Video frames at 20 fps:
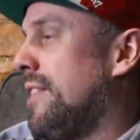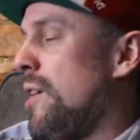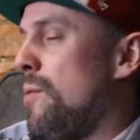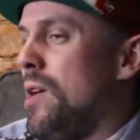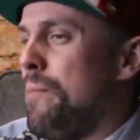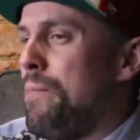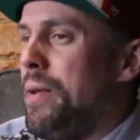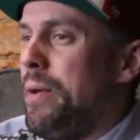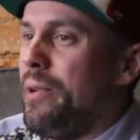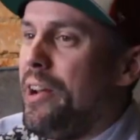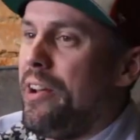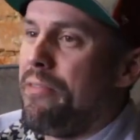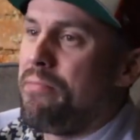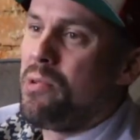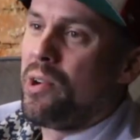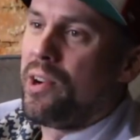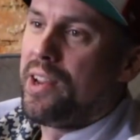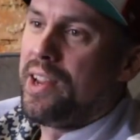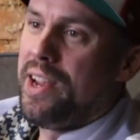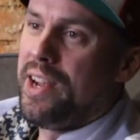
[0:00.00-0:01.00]
They want people to have
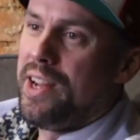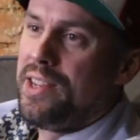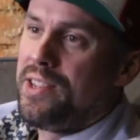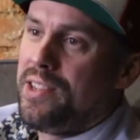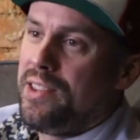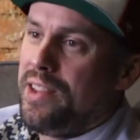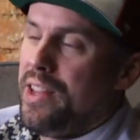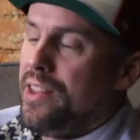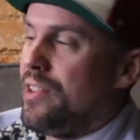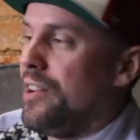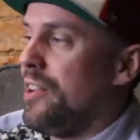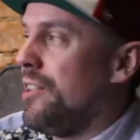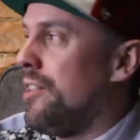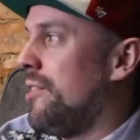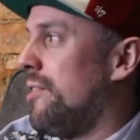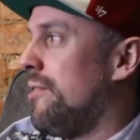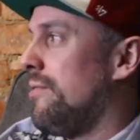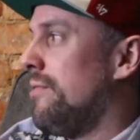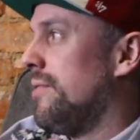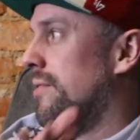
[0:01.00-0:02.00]
more kids, and they thought,
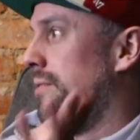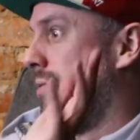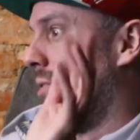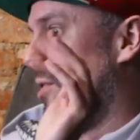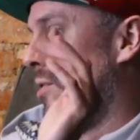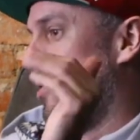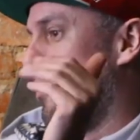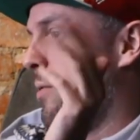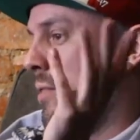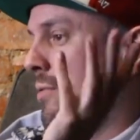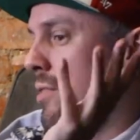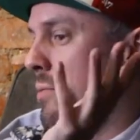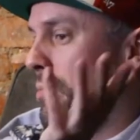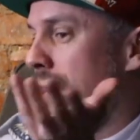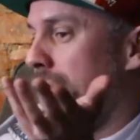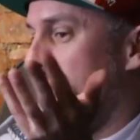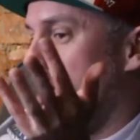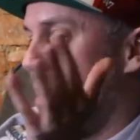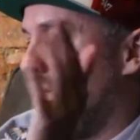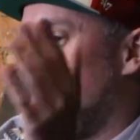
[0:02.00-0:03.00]
oh, no,
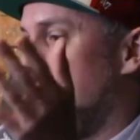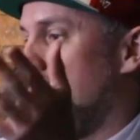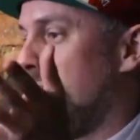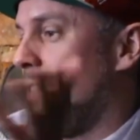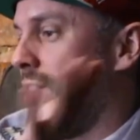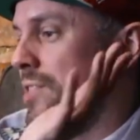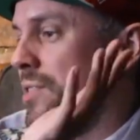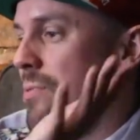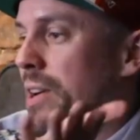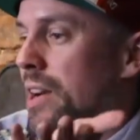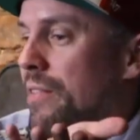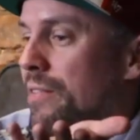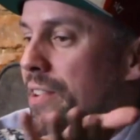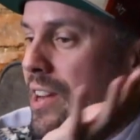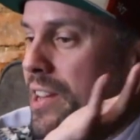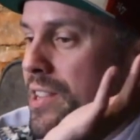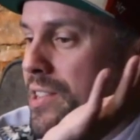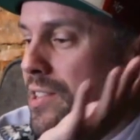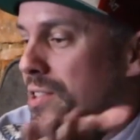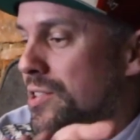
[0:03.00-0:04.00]
everybody Again, doesn't want to have
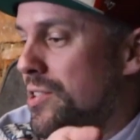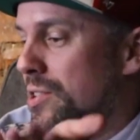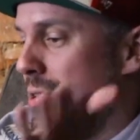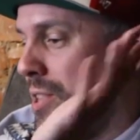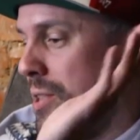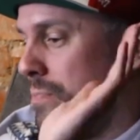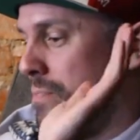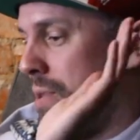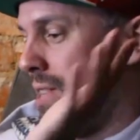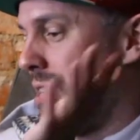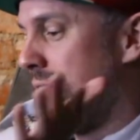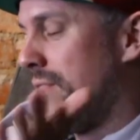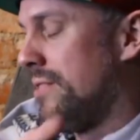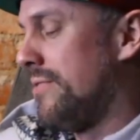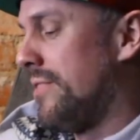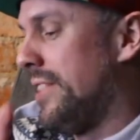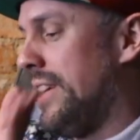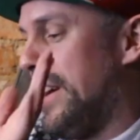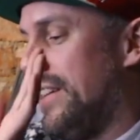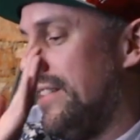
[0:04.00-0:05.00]
kids because it's too
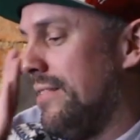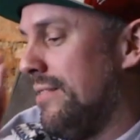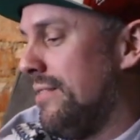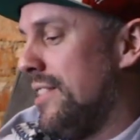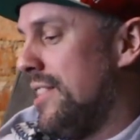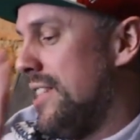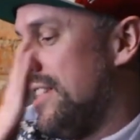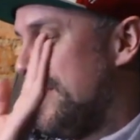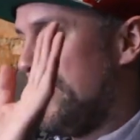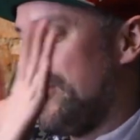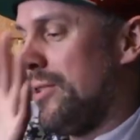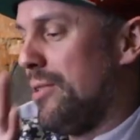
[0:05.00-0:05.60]
expensive. Yeah. yeah.